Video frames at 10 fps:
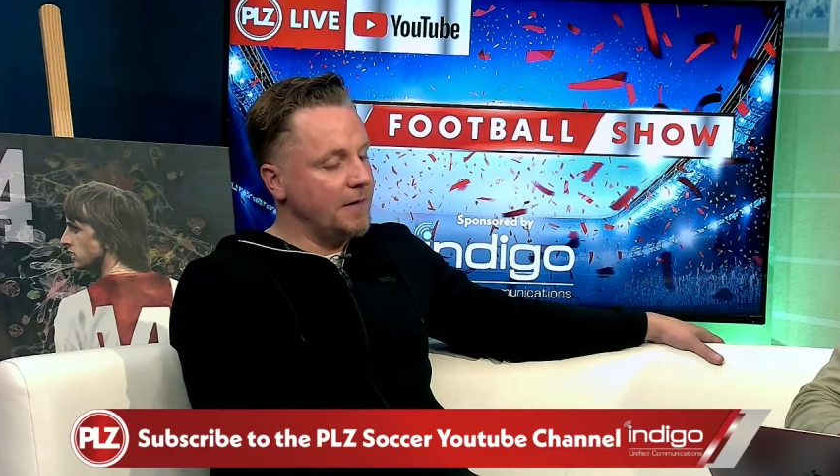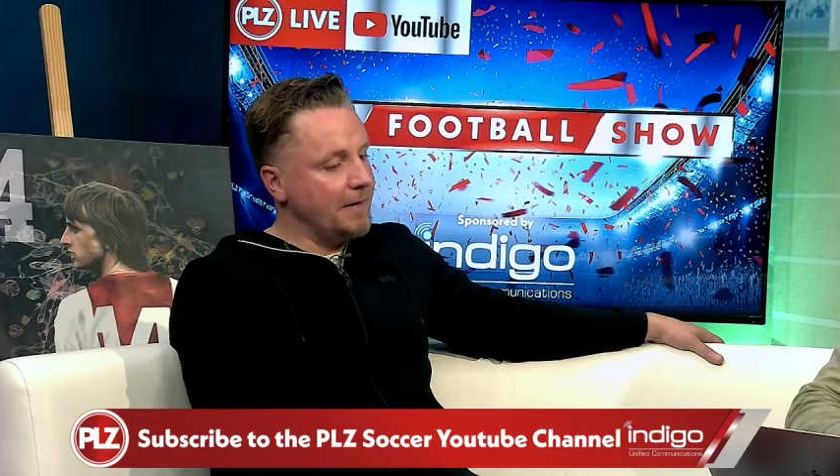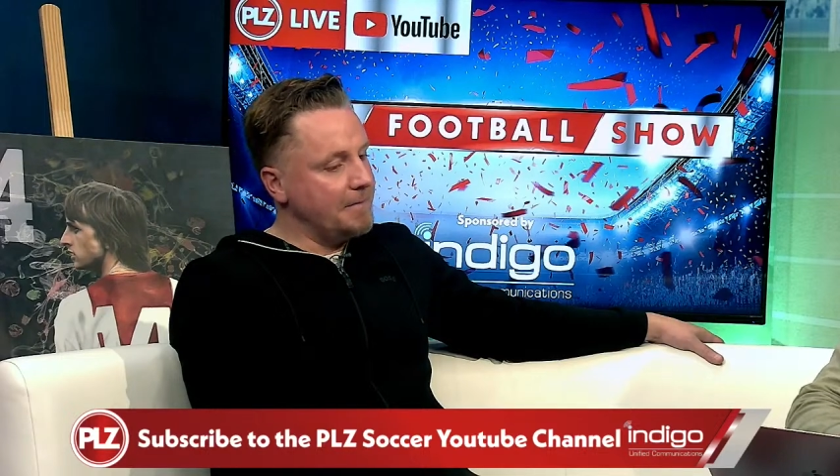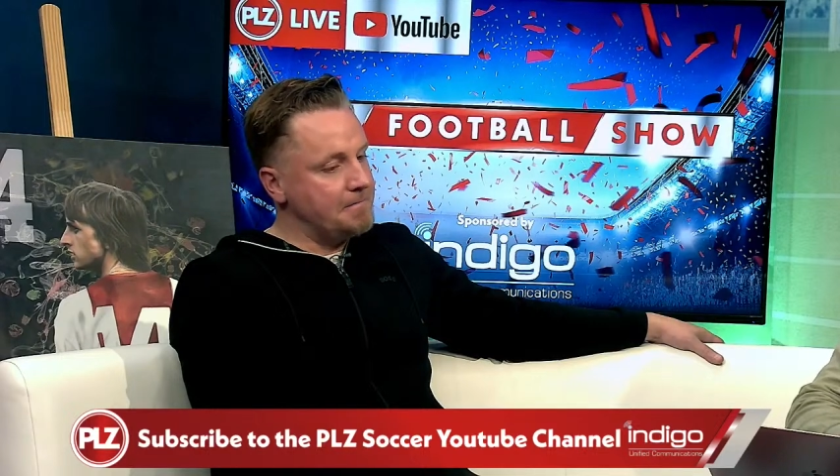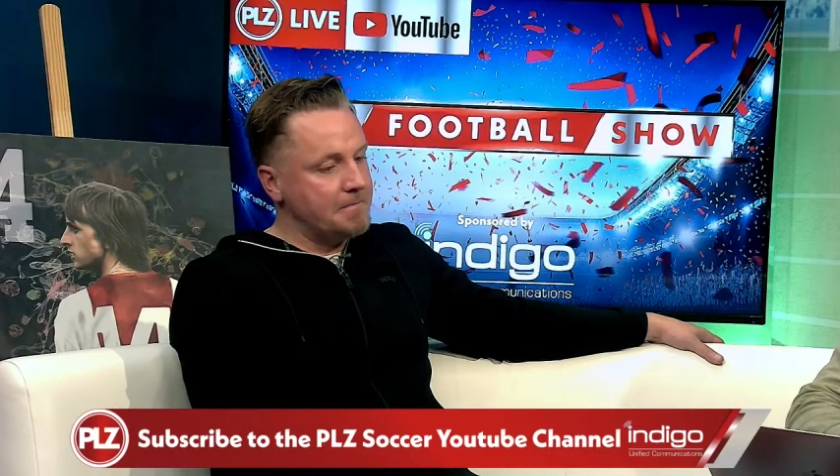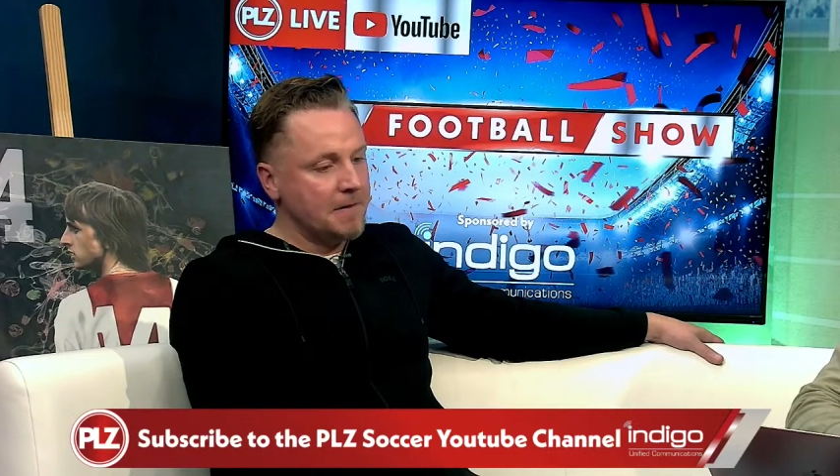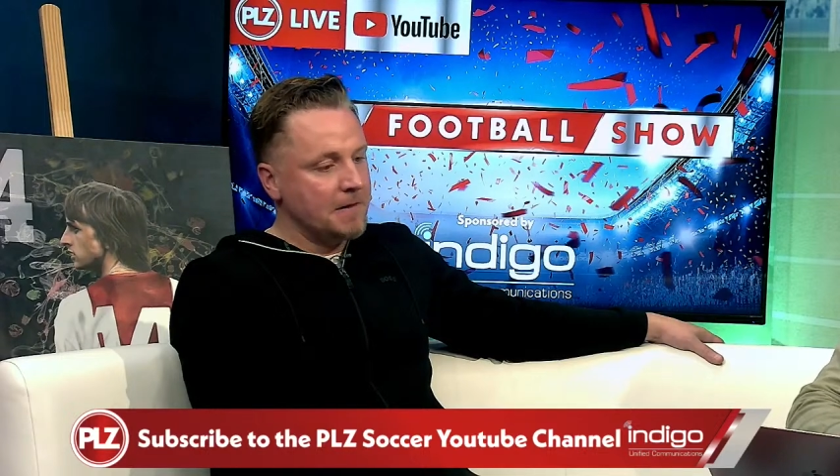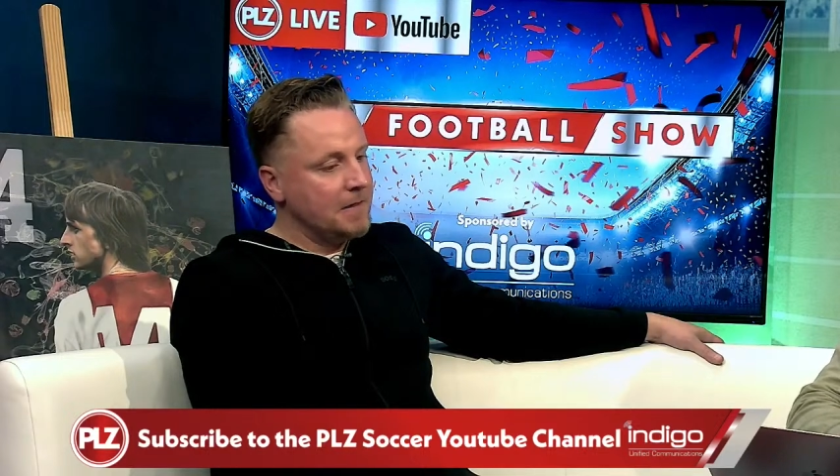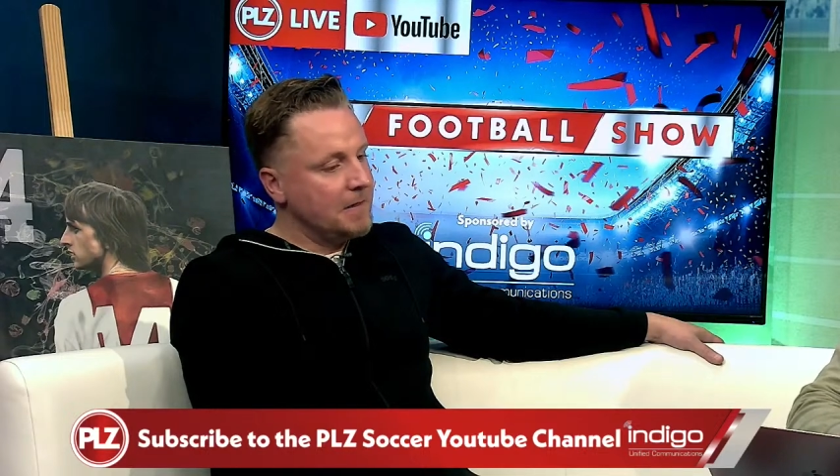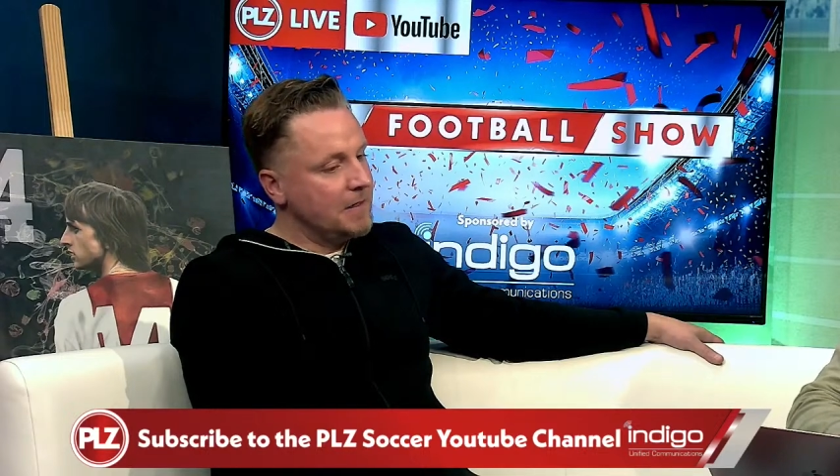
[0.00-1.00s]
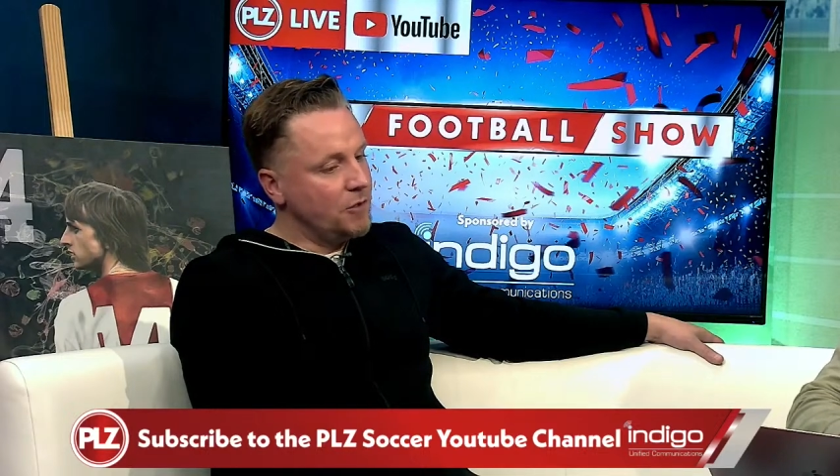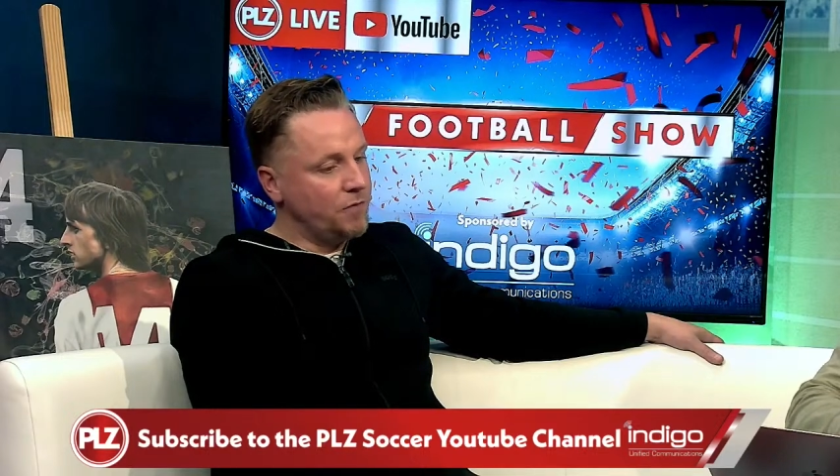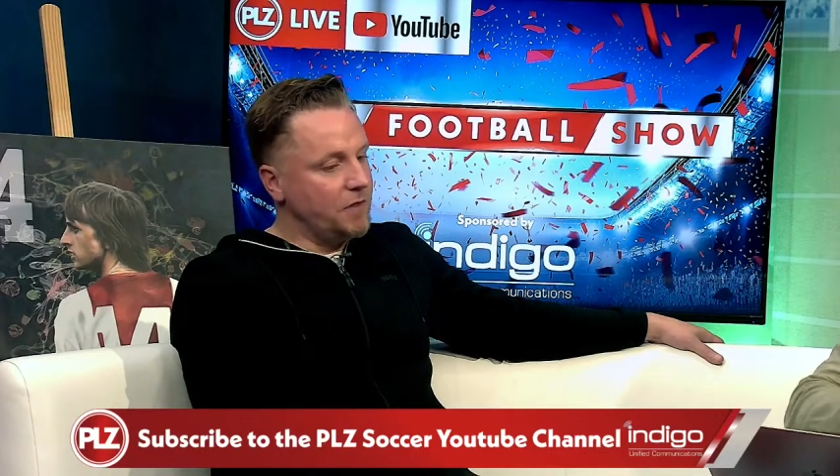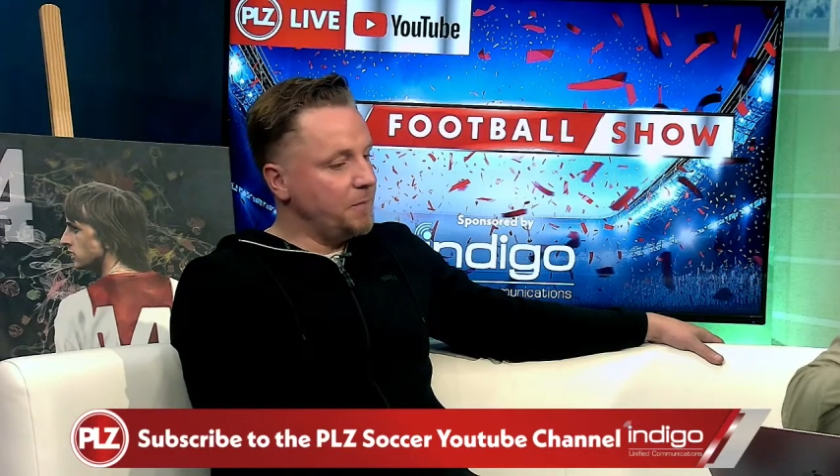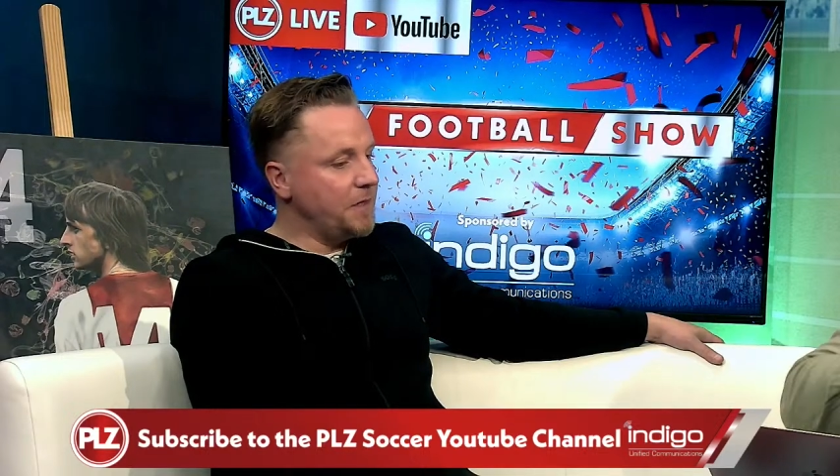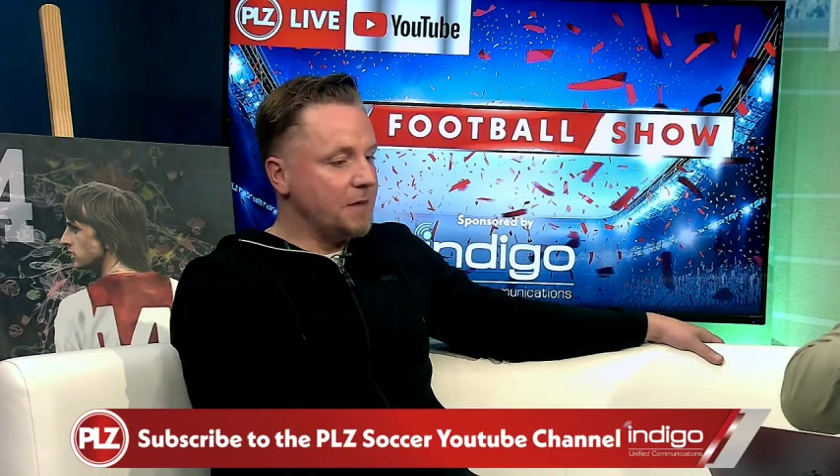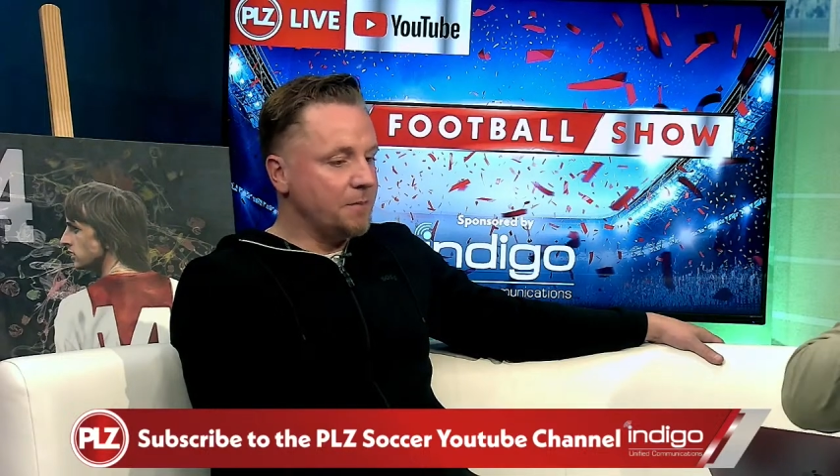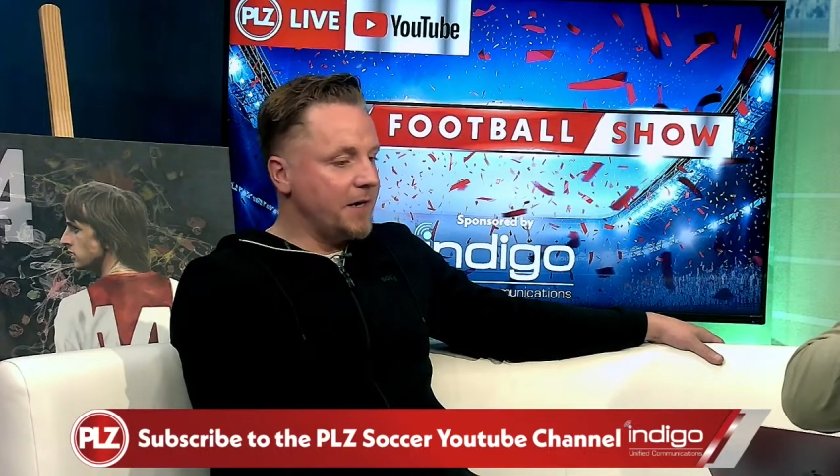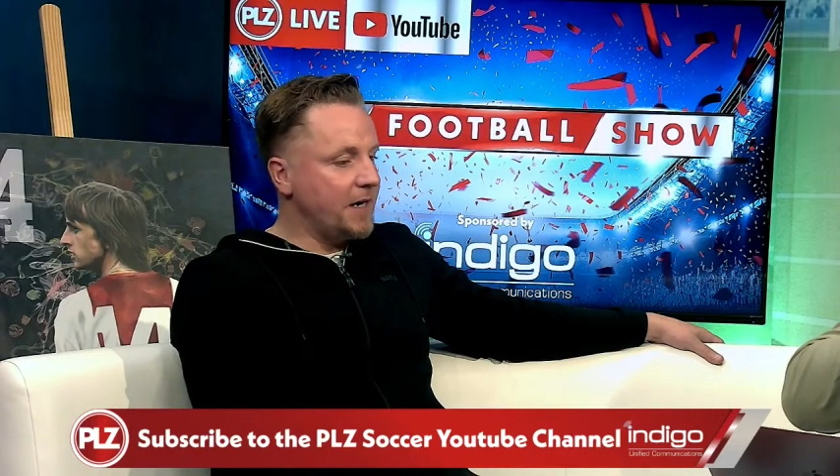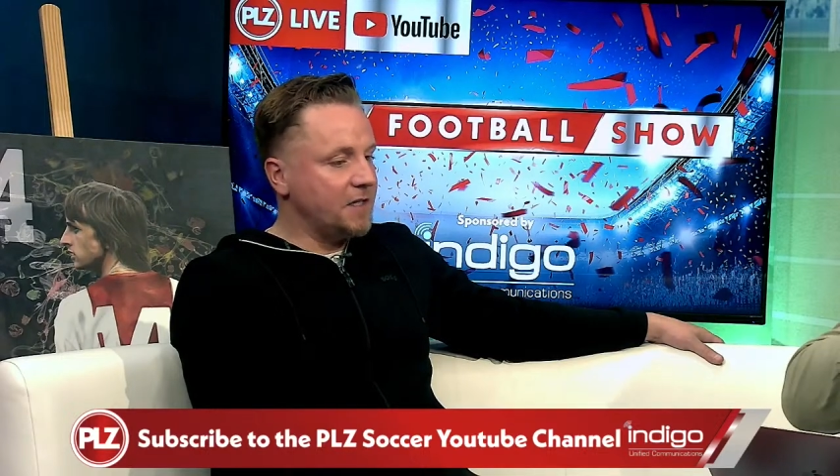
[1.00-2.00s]
Um, you know, if you can be
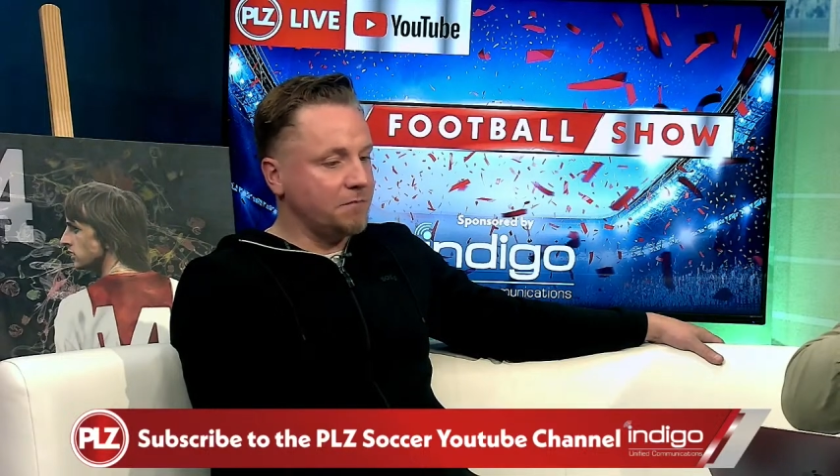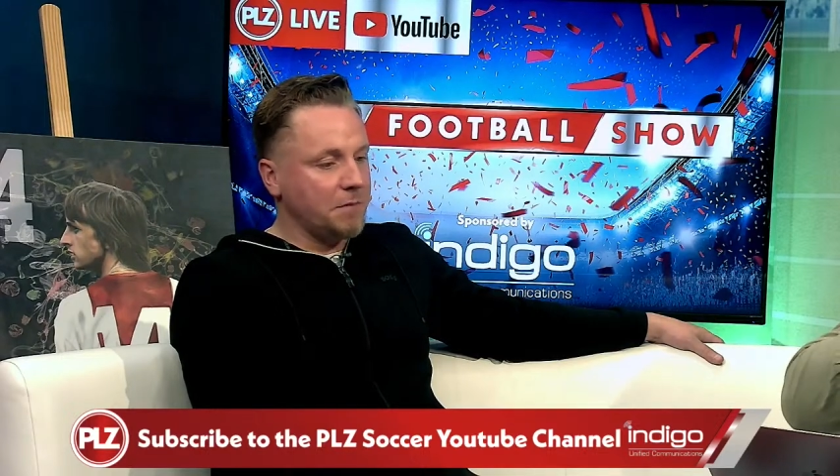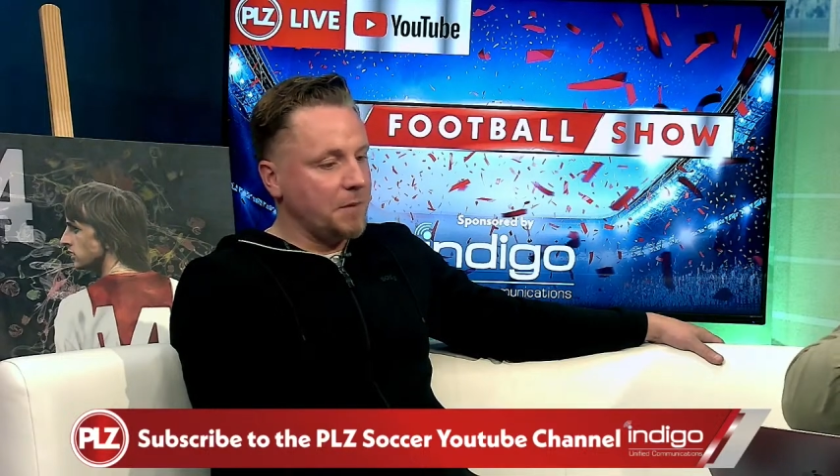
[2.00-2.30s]
competitive,